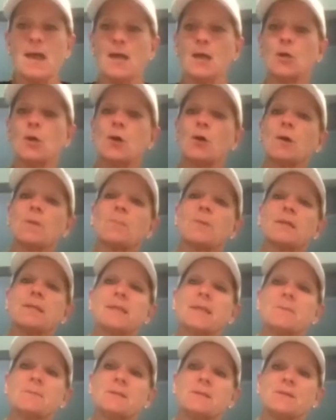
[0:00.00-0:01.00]
incorporate
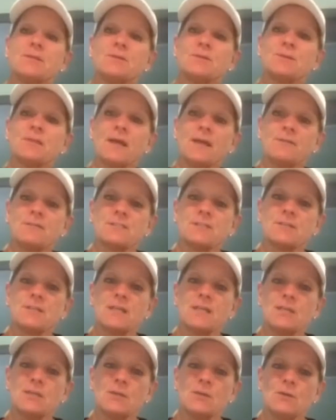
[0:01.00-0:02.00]
them into your life so
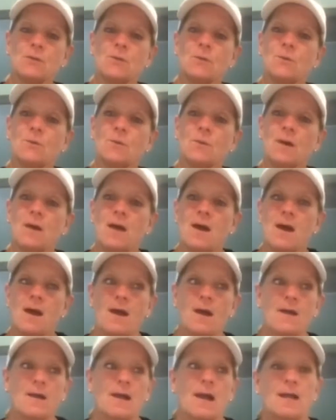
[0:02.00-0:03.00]
that you
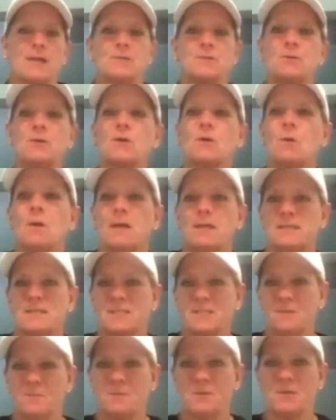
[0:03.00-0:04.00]
are on your
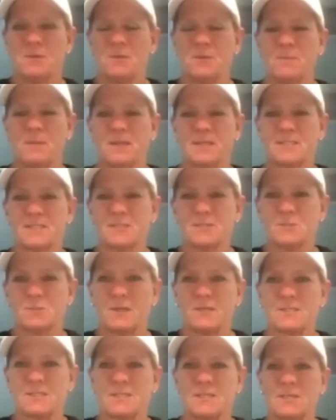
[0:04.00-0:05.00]
quest to be your best as
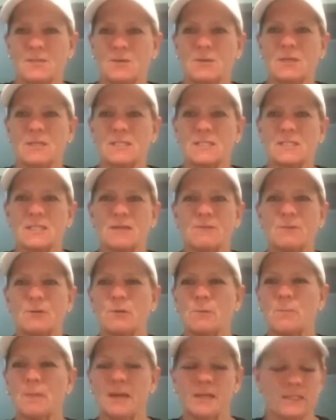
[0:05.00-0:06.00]
well, so that you can deliver
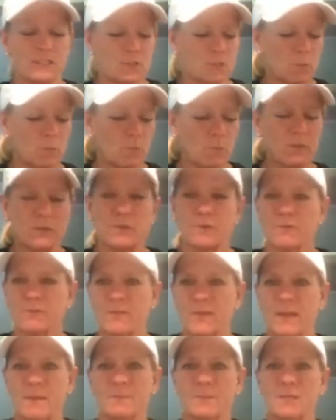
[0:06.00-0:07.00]
your best with your
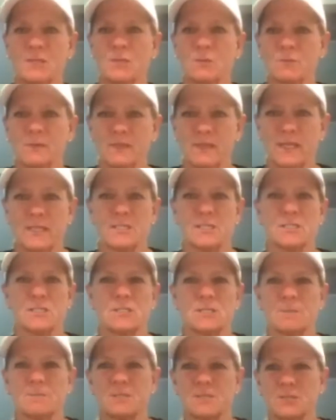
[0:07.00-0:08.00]
family, your
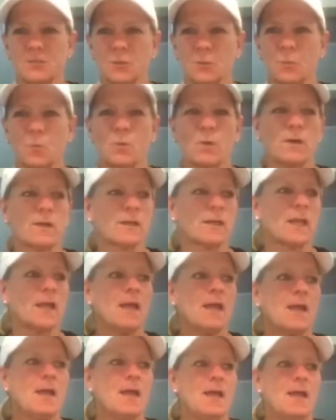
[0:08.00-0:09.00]
relationships, in your work,
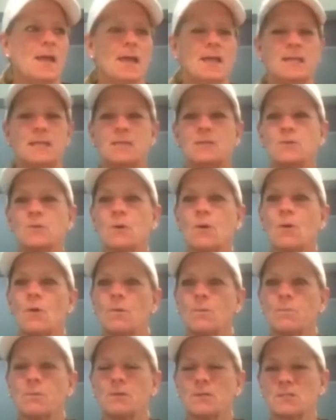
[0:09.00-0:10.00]
and in your
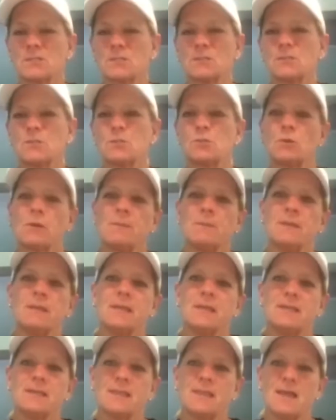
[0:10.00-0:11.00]
own personal
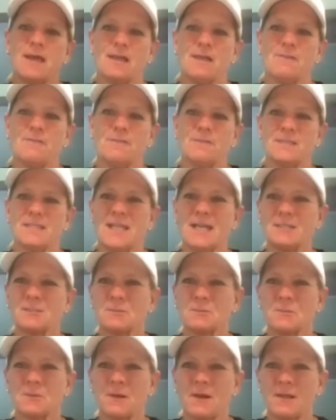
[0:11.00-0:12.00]
enjoyment in life. That's
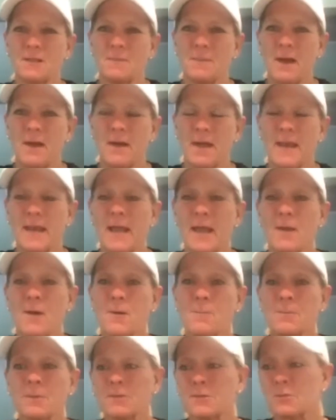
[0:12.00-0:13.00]
what we're all about. And I
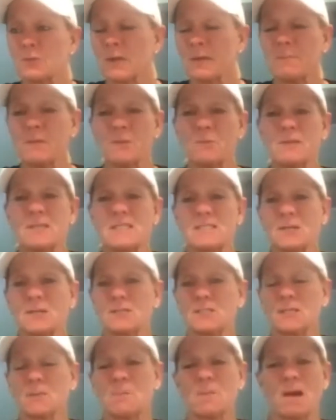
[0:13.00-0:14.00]
hope you'll join me. We
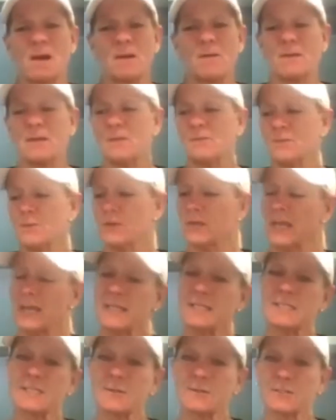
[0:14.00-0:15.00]
start tomorrow. And if you
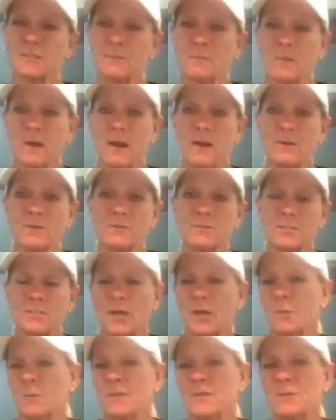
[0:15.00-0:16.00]
can't start tomorrow, you
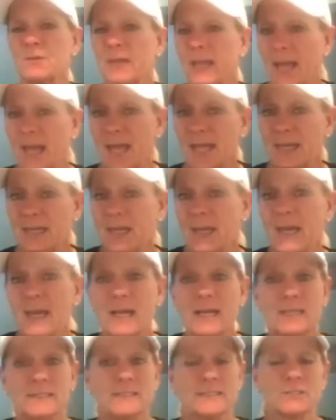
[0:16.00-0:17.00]
start when you can.
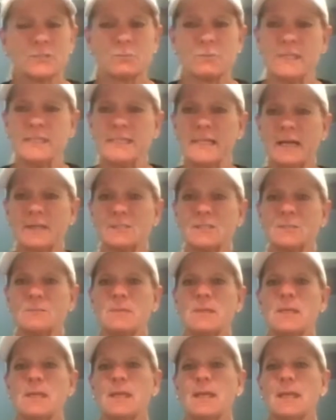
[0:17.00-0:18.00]
Just reach out to
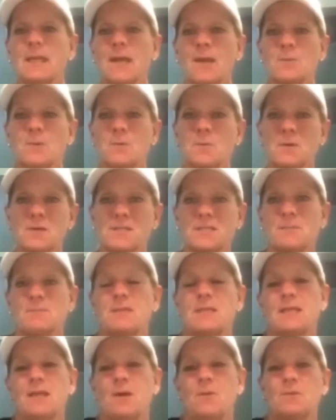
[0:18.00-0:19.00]
me and I will work
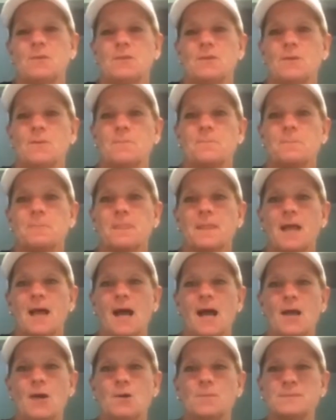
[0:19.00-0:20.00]
something out with you.
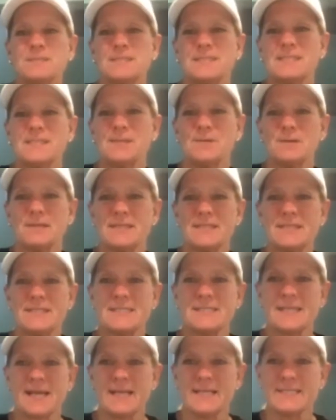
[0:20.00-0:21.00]
I hope to see you on the
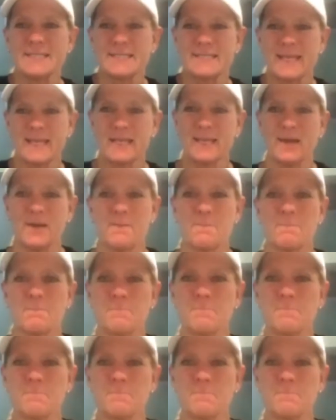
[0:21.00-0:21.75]
inside. Take care.